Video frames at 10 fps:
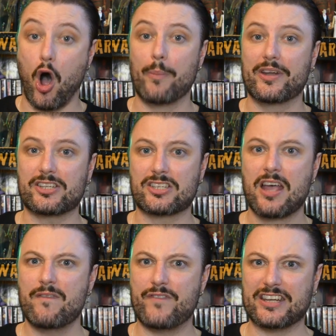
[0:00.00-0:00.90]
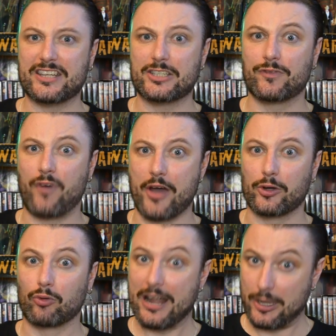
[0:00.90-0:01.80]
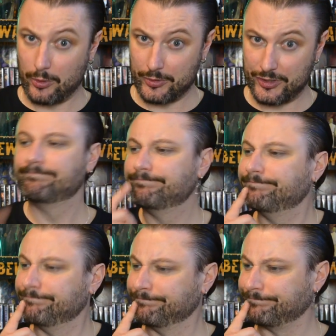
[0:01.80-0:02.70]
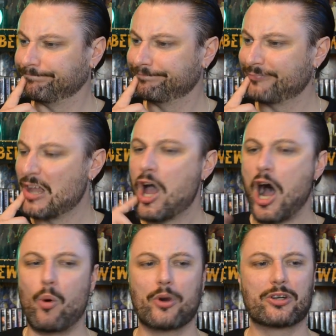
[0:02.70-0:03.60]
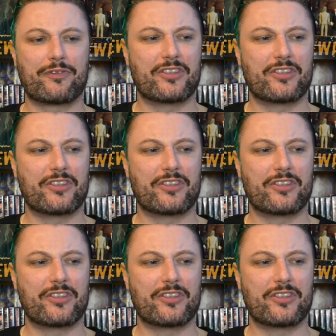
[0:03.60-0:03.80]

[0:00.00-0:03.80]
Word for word: ominous vintage vinyl records. Hmm, I wonder if